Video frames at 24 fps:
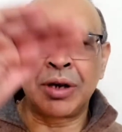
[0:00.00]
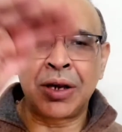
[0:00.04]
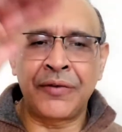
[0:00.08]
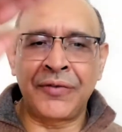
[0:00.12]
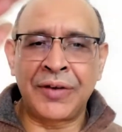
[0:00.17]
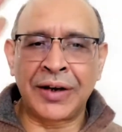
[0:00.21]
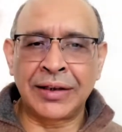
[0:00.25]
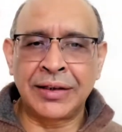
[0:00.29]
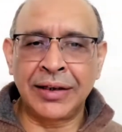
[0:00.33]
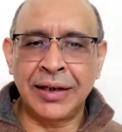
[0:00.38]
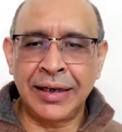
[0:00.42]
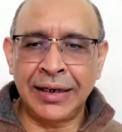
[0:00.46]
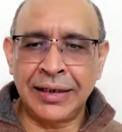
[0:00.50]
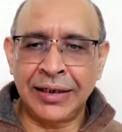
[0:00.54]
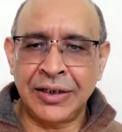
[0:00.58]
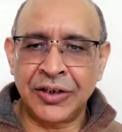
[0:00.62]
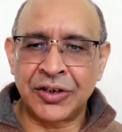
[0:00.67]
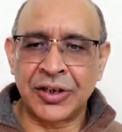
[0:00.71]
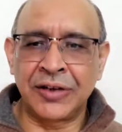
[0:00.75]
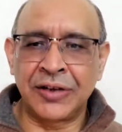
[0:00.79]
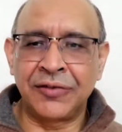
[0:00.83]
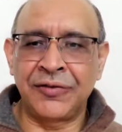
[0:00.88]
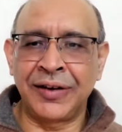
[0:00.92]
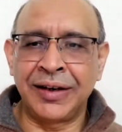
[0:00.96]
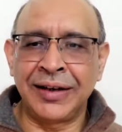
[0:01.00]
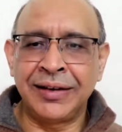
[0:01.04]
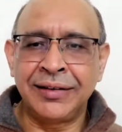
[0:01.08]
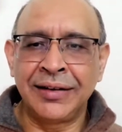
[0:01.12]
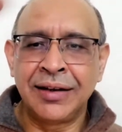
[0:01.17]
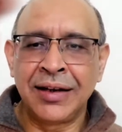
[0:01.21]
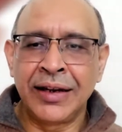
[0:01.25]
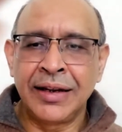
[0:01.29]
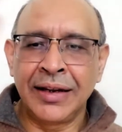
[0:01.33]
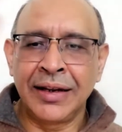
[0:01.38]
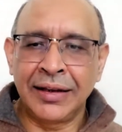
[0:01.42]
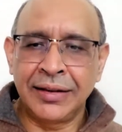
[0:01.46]
cover the initial phase.
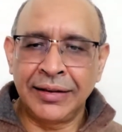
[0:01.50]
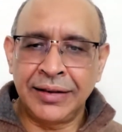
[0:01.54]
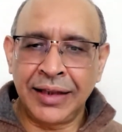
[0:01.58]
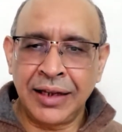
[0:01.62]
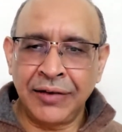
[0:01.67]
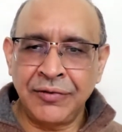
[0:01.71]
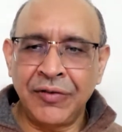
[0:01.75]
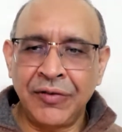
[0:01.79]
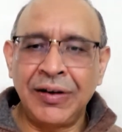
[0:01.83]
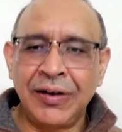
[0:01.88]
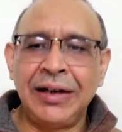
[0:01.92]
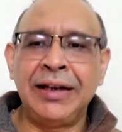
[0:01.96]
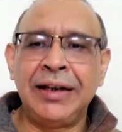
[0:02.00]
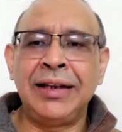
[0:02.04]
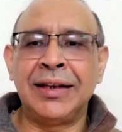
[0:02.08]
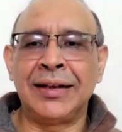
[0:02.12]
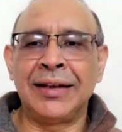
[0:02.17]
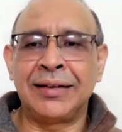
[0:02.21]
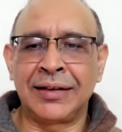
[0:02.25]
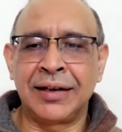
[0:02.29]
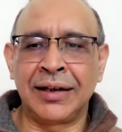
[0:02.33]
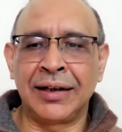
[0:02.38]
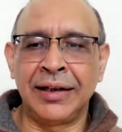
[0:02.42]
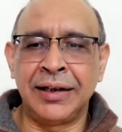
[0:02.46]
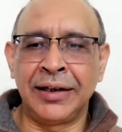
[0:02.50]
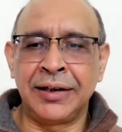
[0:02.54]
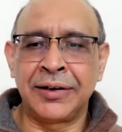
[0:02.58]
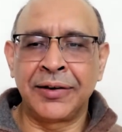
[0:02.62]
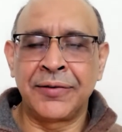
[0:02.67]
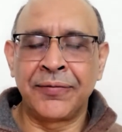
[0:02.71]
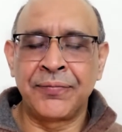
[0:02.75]
Then we will de-escalate."